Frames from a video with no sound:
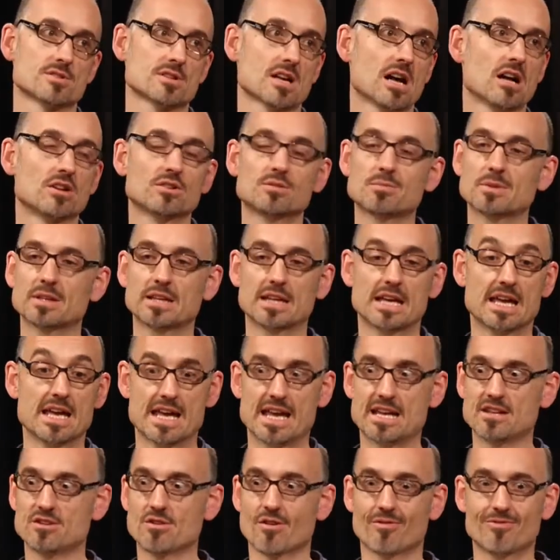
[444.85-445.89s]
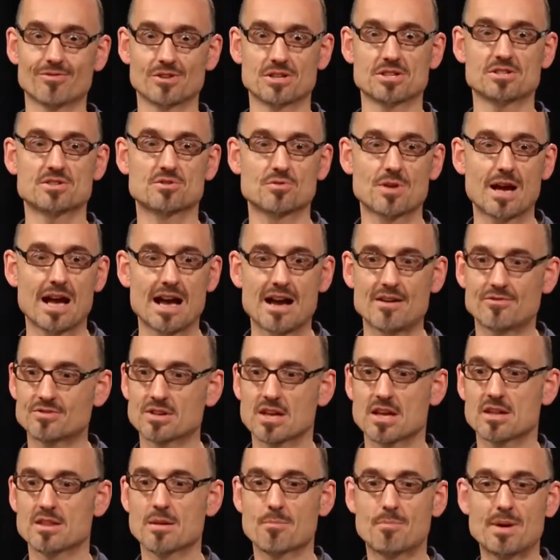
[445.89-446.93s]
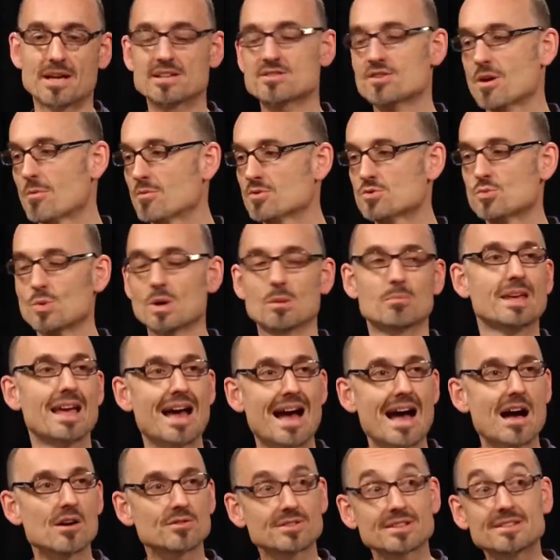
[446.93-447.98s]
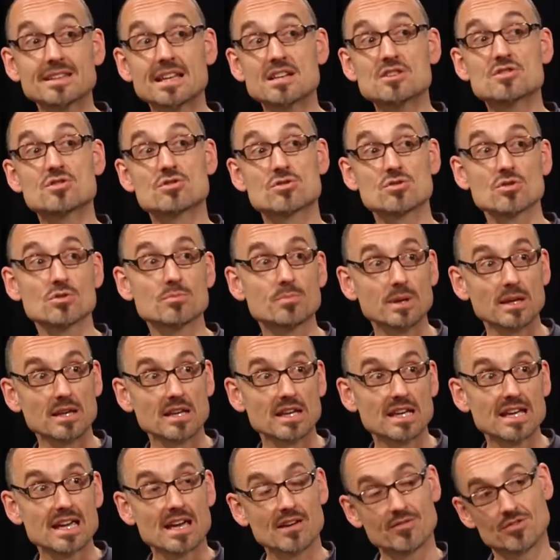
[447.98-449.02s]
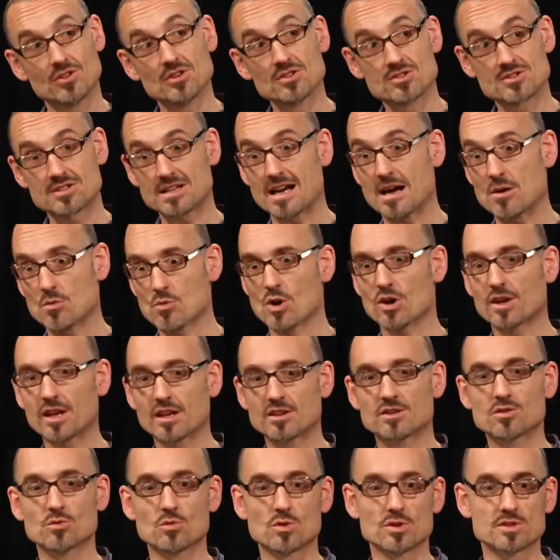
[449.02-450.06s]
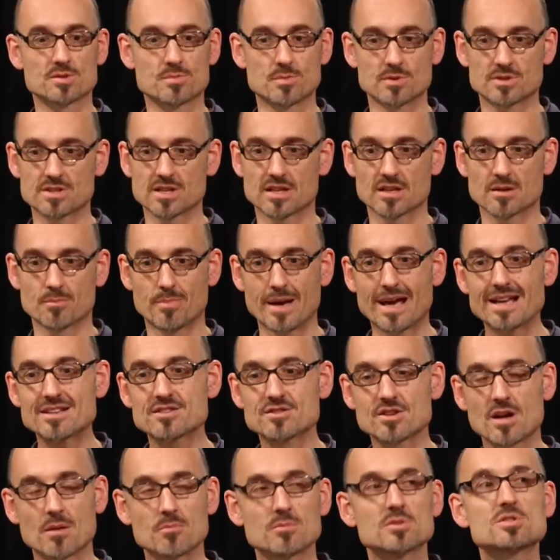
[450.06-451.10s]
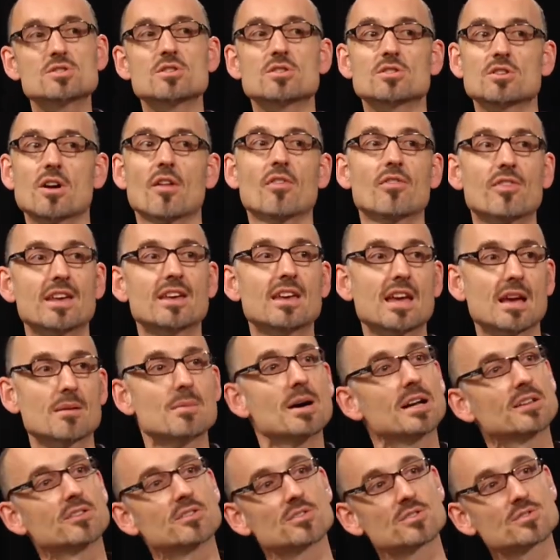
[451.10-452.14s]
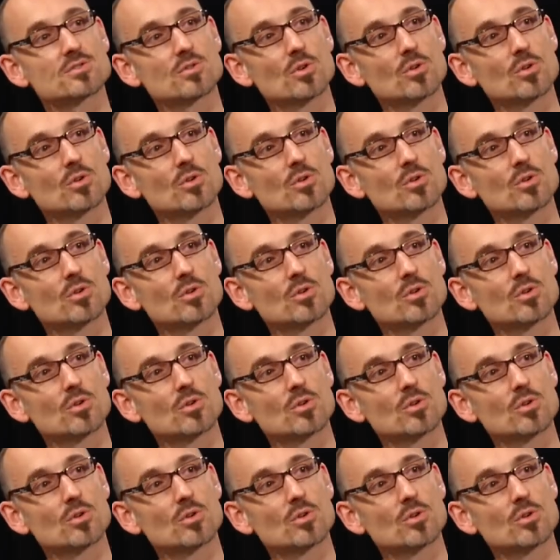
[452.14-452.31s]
Ultimately, in your first draft, the page numbers will be out, and they should be. If you start working towards particular page numbers, you're not thinking about your story.